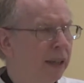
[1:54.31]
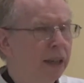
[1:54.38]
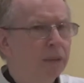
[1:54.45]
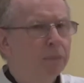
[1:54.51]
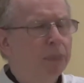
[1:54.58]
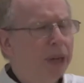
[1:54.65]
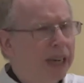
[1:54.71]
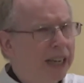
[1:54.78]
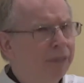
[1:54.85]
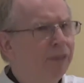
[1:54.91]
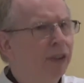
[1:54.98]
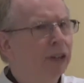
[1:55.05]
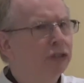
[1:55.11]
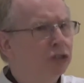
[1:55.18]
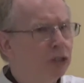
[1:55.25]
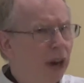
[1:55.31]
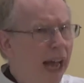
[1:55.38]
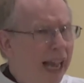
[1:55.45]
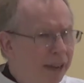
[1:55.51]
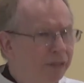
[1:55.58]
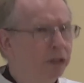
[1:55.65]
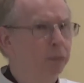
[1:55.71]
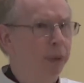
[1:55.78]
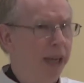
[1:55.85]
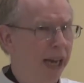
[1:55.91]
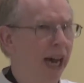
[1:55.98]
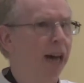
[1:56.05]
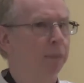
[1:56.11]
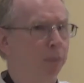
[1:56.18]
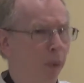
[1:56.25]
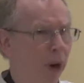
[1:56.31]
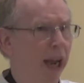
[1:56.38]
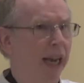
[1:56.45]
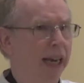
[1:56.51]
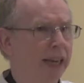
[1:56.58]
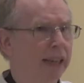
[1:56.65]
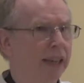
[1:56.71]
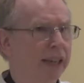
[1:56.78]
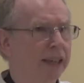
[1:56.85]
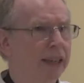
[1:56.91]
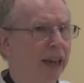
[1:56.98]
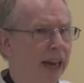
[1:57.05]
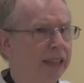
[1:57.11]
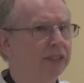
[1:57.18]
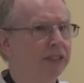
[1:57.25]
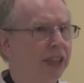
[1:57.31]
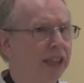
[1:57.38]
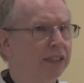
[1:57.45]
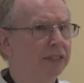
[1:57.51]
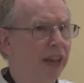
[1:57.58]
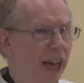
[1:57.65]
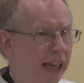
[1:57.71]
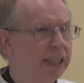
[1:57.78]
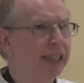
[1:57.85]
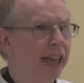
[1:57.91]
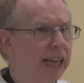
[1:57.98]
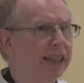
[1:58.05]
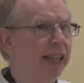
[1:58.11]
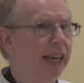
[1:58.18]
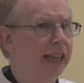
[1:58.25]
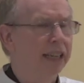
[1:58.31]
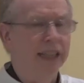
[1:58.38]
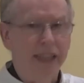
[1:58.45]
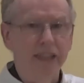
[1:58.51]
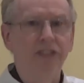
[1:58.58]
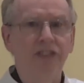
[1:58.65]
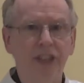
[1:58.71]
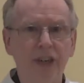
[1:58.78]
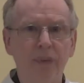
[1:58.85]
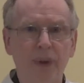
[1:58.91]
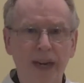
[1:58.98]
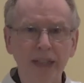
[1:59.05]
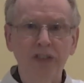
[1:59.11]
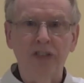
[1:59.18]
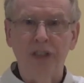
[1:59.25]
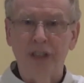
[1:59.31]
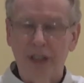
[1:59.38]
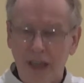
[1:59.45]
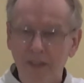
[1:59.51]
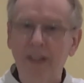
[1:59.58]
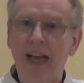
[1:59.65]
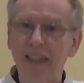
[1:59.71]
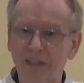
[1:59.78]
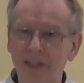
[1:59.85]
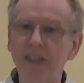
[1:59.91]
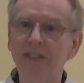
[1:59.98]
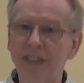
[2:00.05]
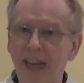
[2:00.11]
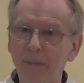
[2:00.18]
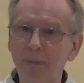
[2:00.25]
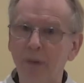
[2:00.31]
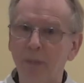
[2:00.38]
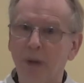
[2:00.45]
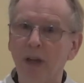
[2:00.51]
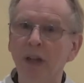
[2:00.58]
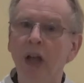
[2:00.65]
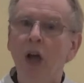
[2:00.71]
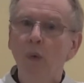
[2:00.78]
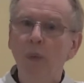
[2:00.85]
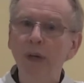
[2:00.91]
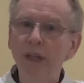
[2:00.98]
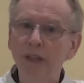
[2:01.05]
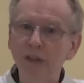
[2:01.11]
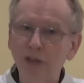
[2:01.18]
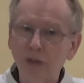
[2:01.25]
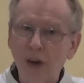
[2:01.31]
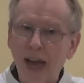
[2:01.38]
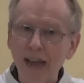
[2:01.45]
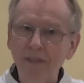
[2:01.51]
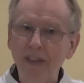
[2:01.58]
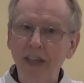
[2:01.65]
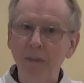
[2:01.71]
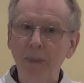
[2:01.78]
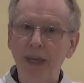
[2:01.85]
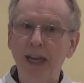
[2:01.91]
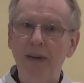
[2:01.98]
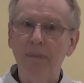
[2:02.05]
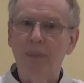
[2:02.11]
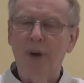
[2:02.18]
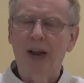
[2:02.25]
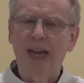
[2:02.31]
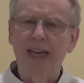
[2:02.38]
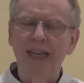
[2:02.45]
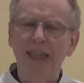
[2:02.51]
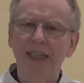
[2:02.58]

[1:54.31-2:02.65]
But if you strive to be upright, then God says, I take that into consideration. That's acceptable when you're striving to be upright.